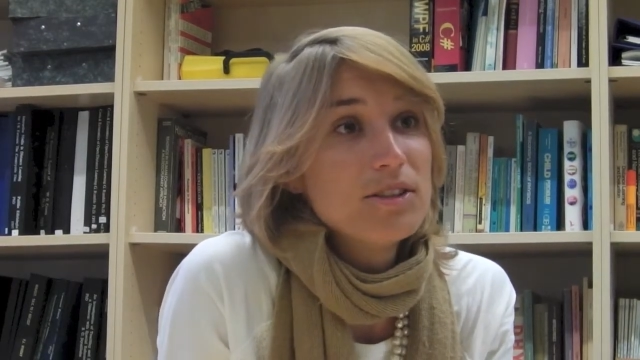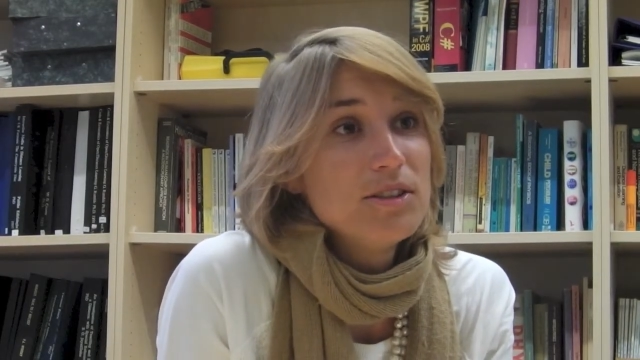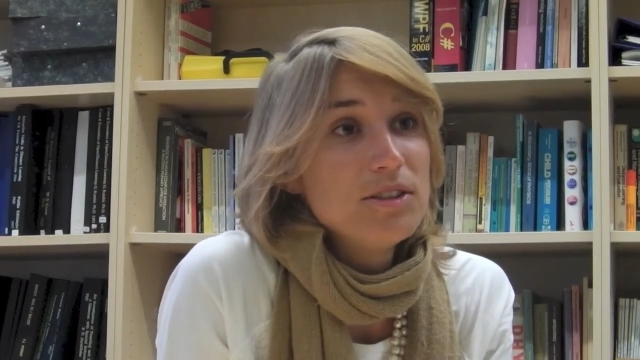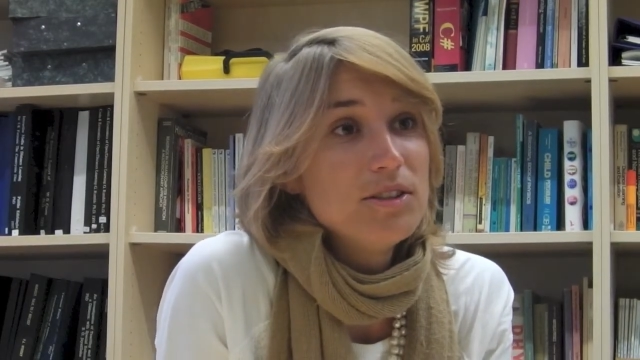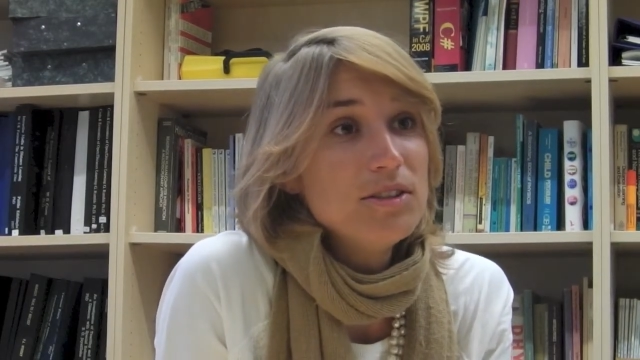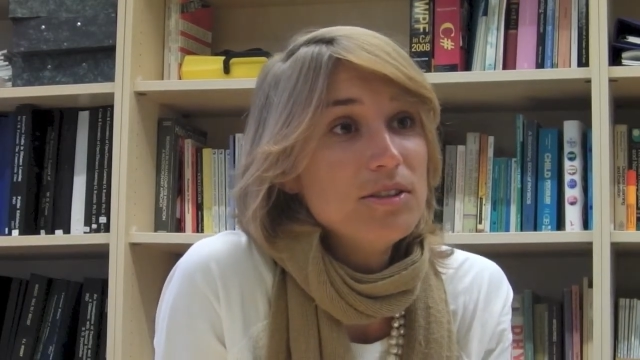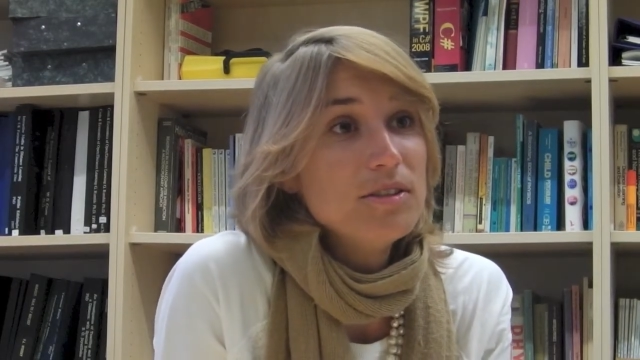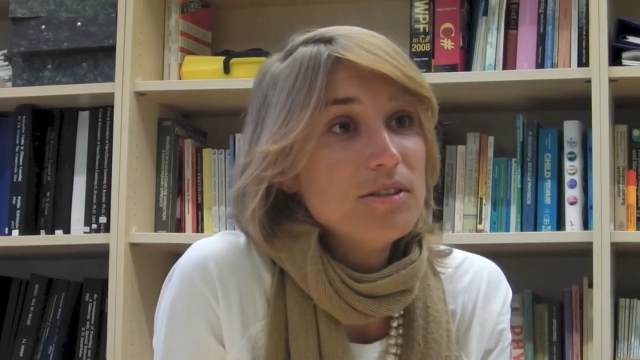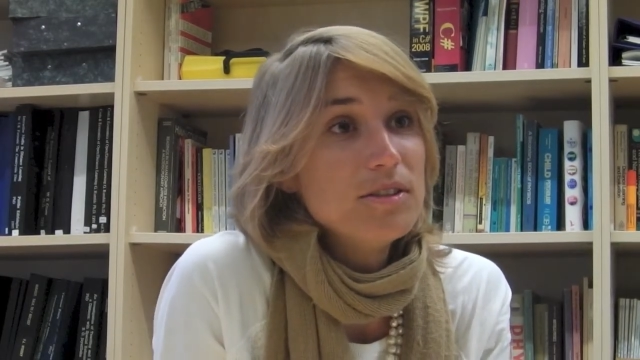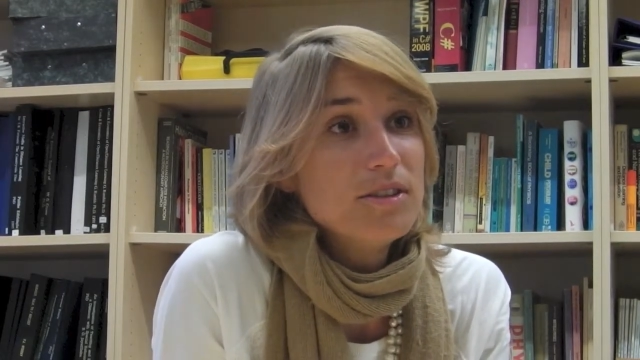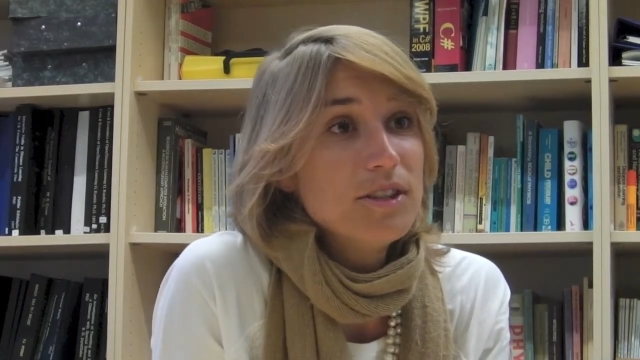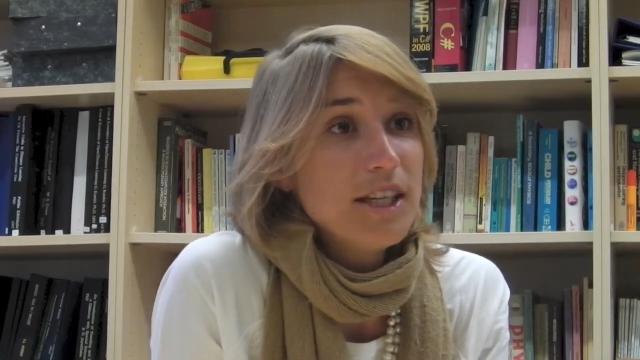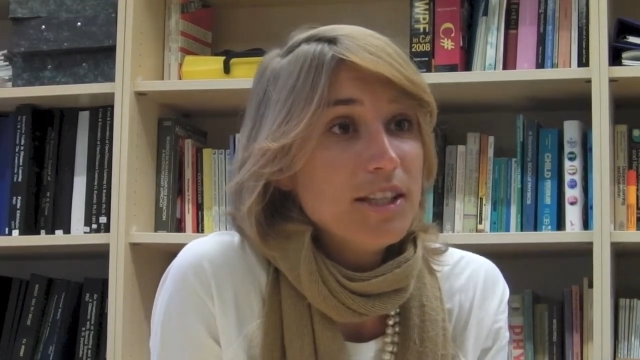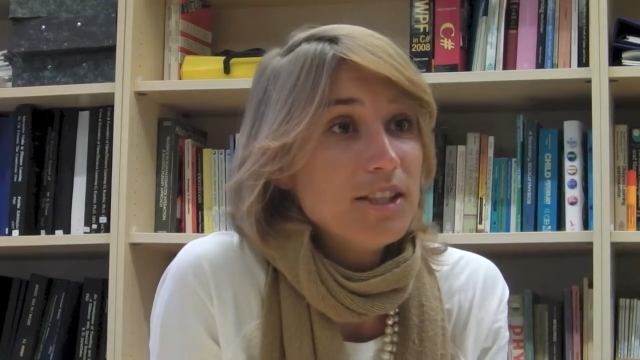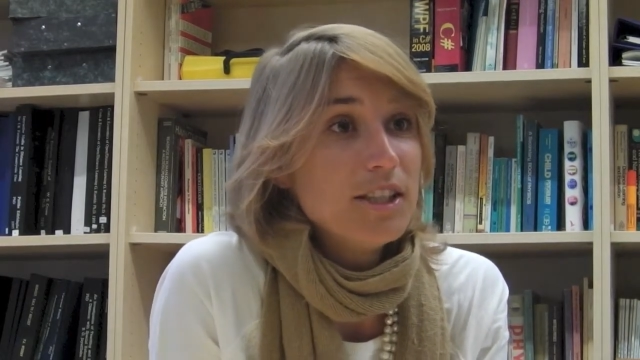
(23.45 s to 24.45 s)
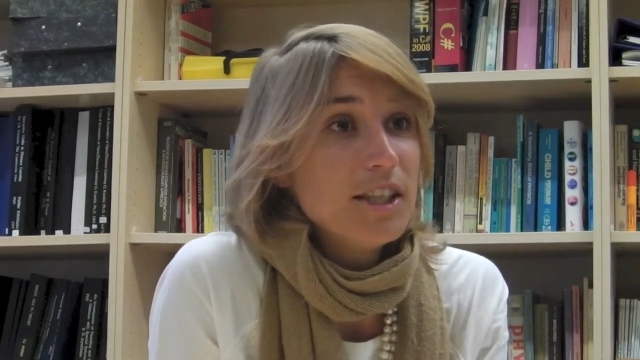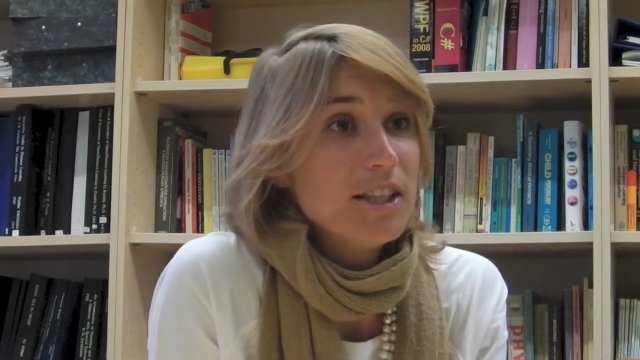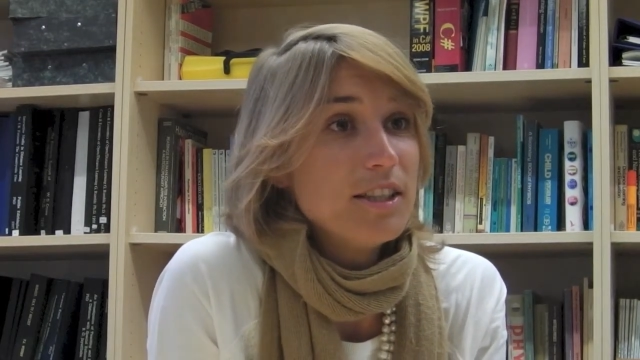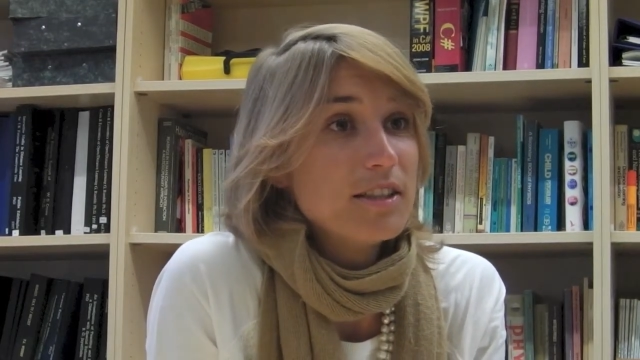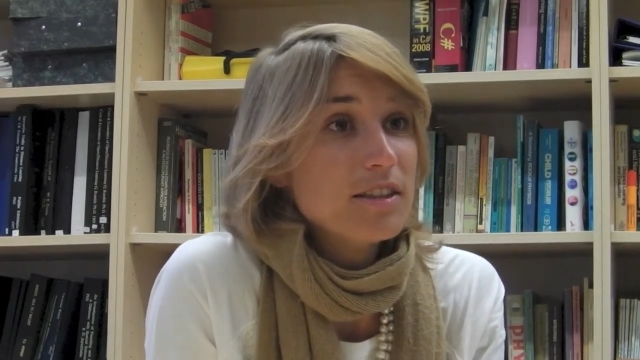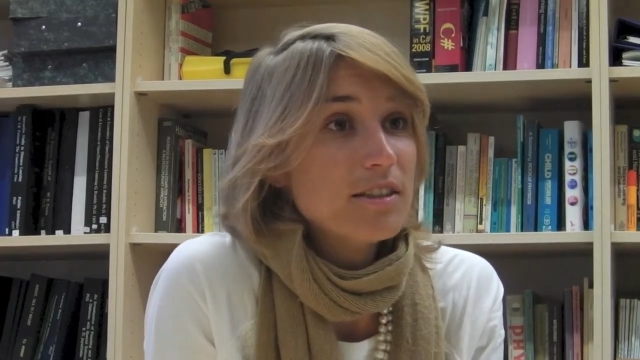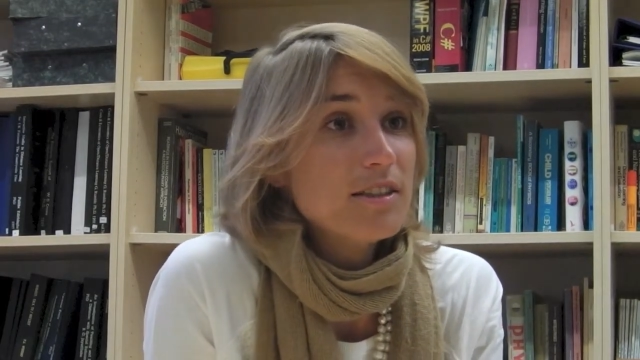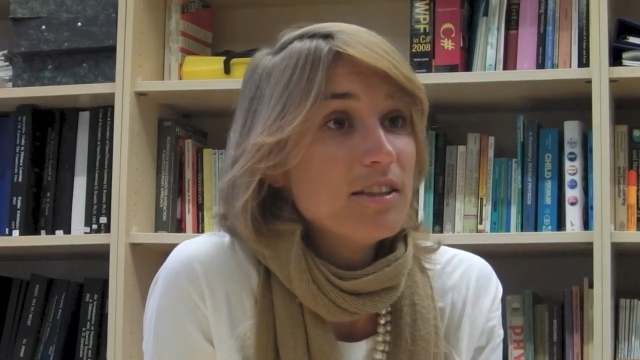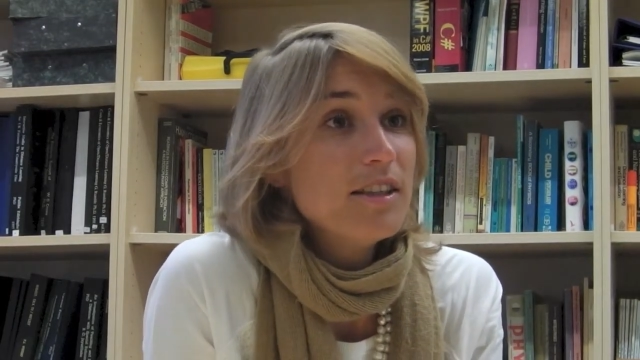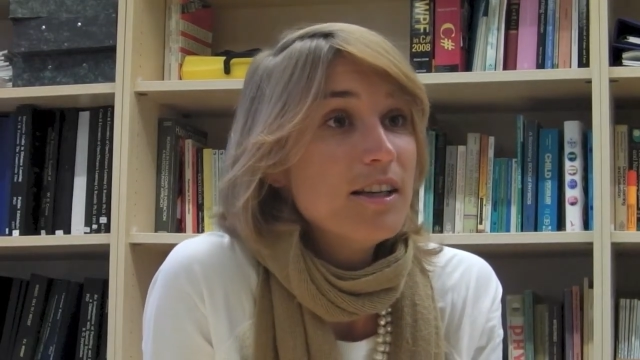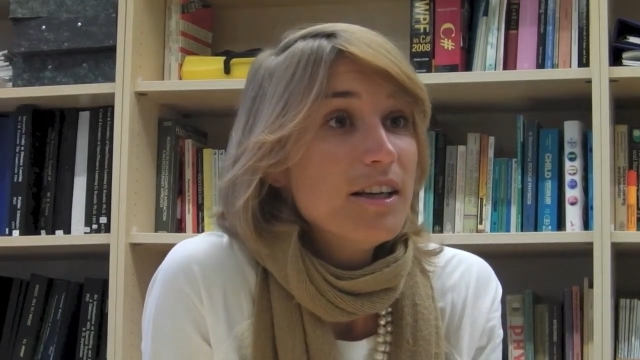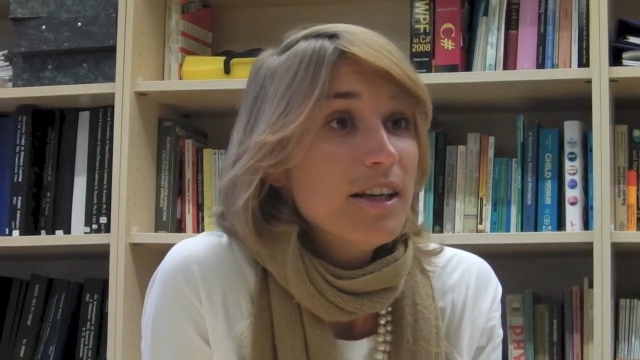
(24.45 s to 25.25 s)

to, to education